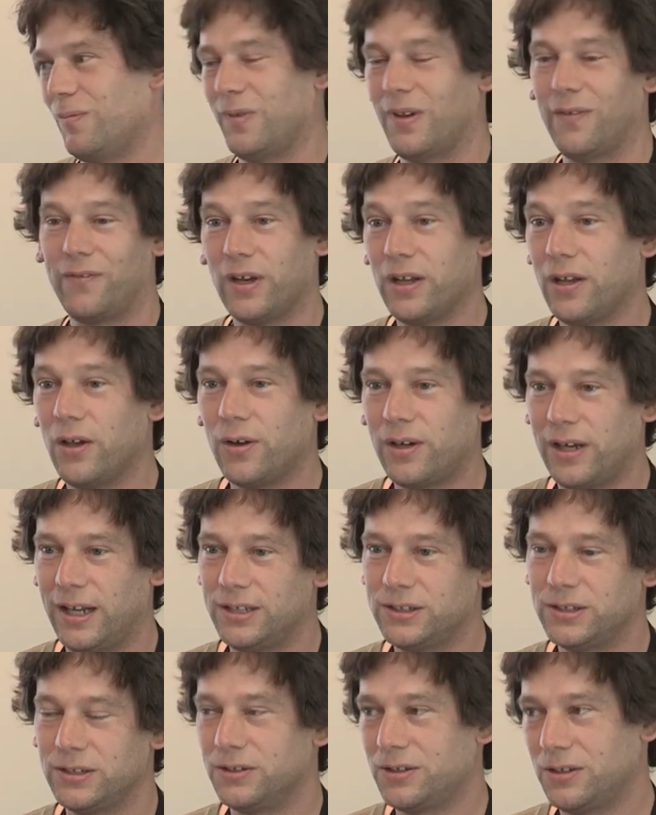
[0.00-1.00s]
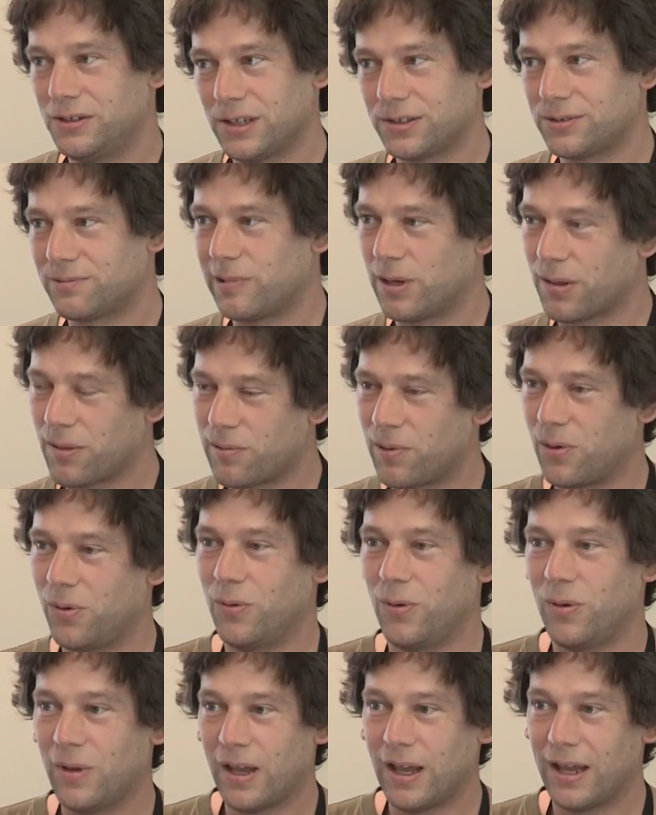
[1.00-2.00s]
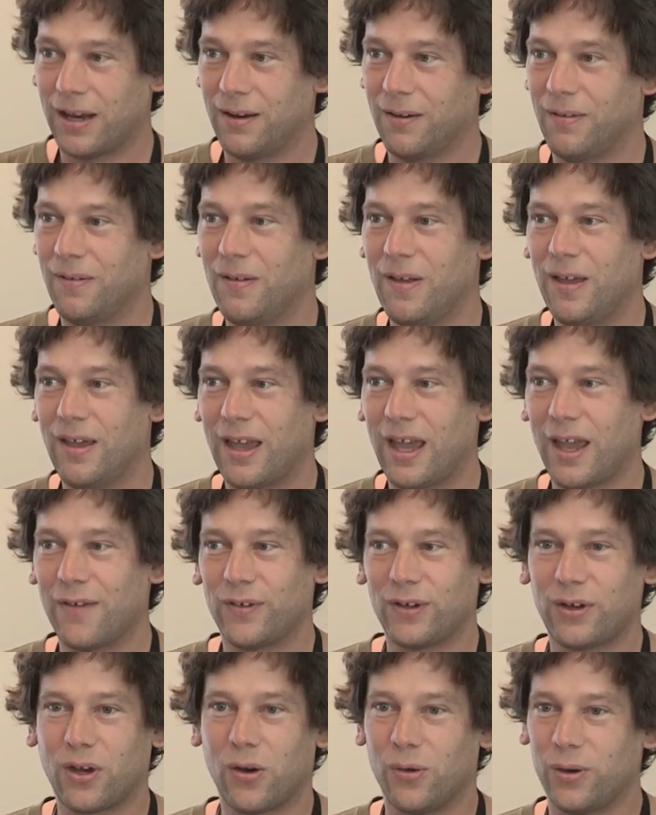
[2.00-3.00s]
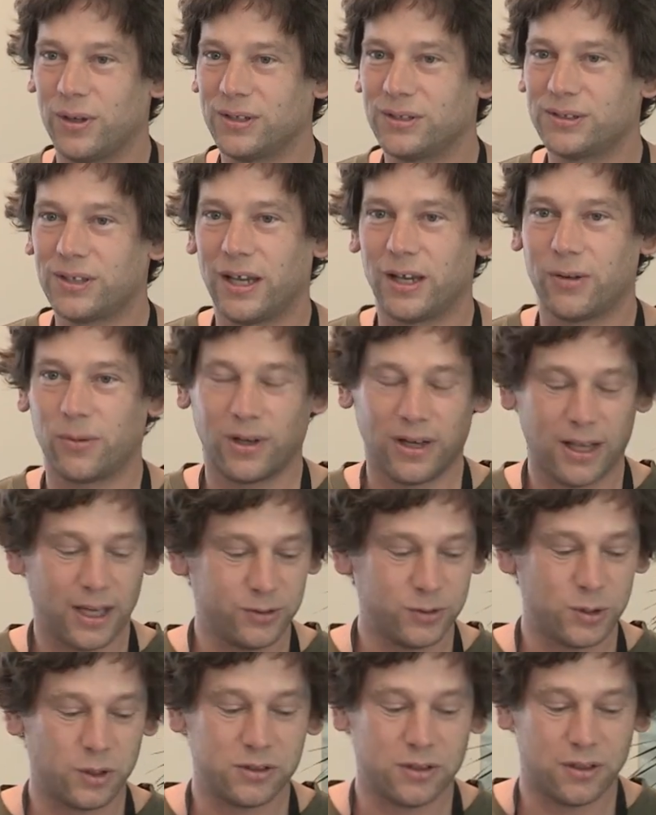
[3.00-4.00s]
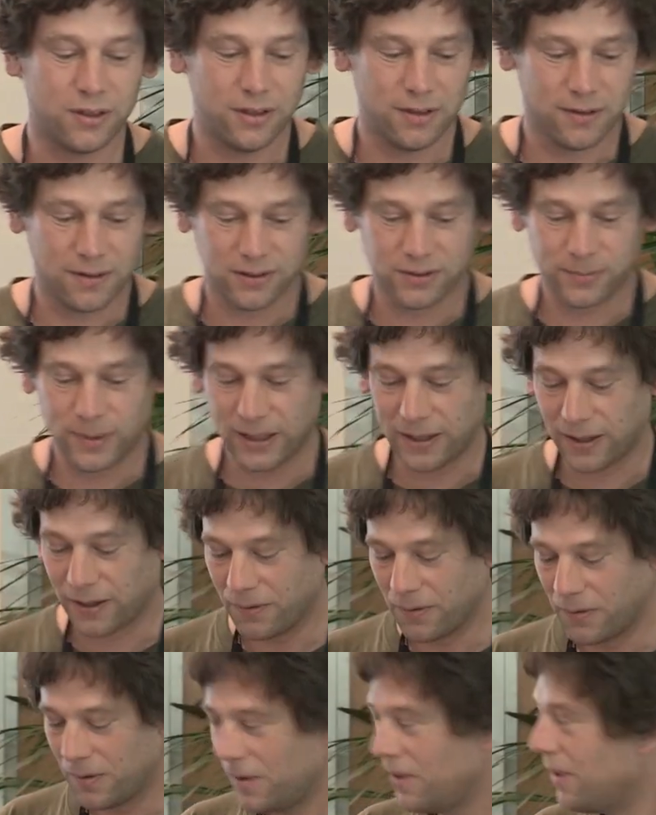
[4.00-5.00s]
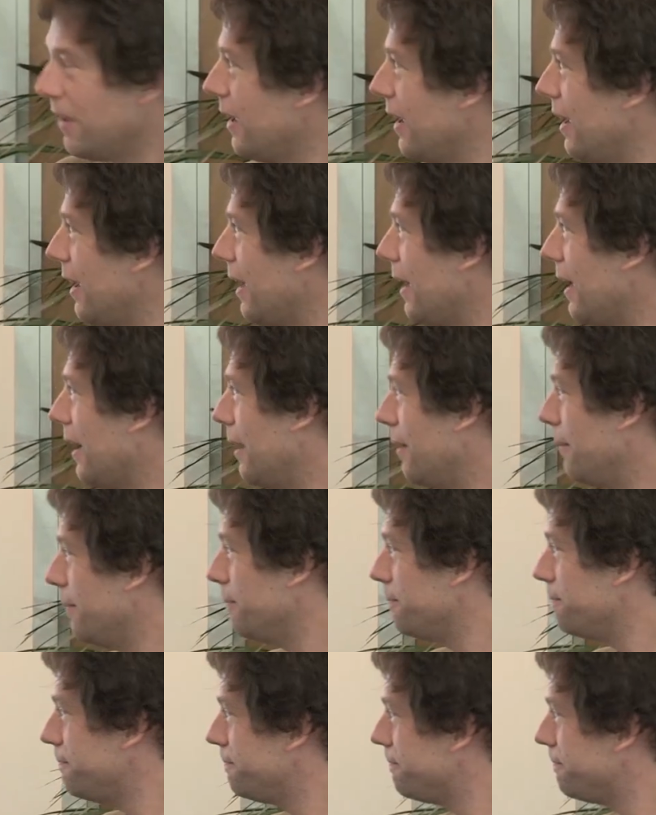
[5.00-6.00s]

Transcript: a video collection to just run through and have a go at saying what language they're speaking. Um,